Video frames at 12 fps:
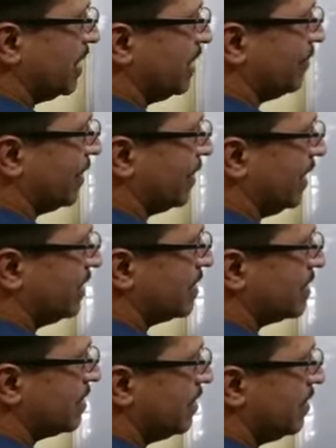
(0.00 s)

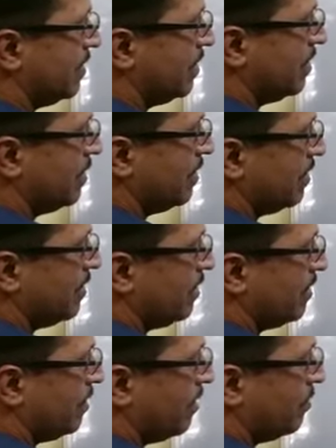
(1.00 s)
difference
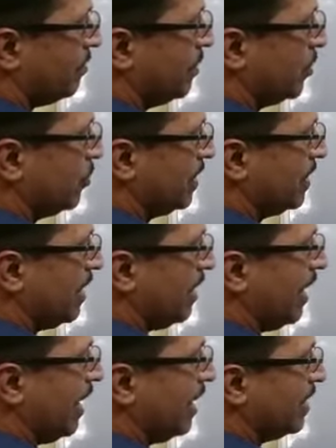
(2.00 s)
between
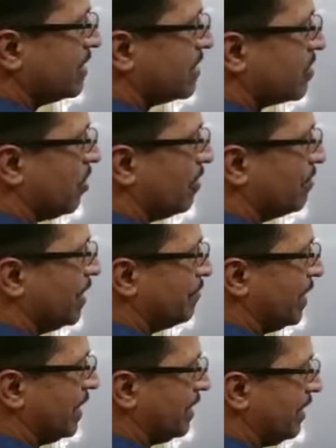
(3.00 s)
the ends of the
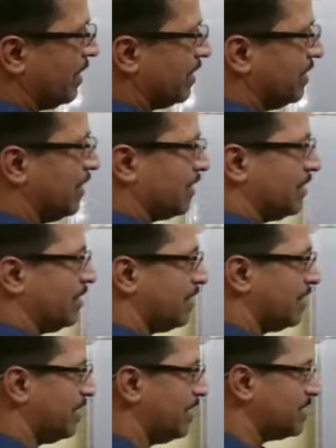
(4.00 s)
metallic
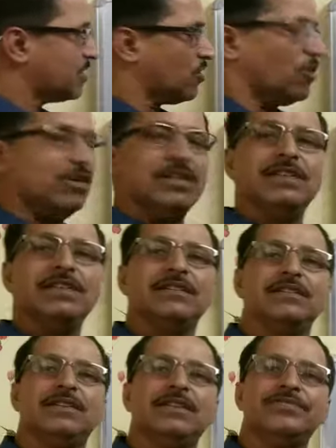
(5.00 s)
conductor is called the
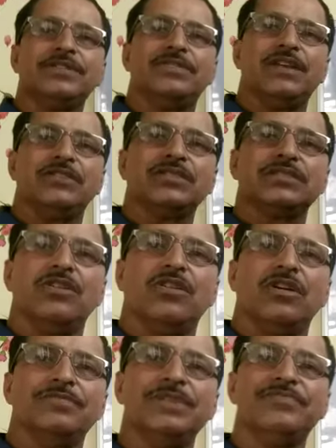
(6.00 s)
drift velocity
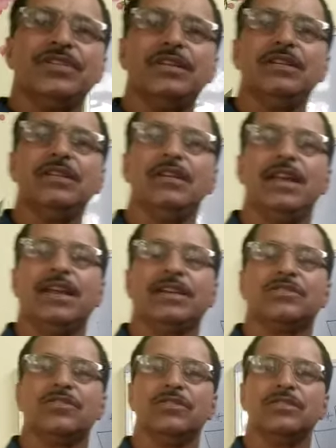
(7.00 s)
of the free
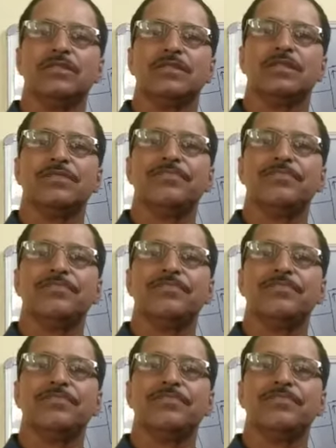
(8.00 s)
electrons.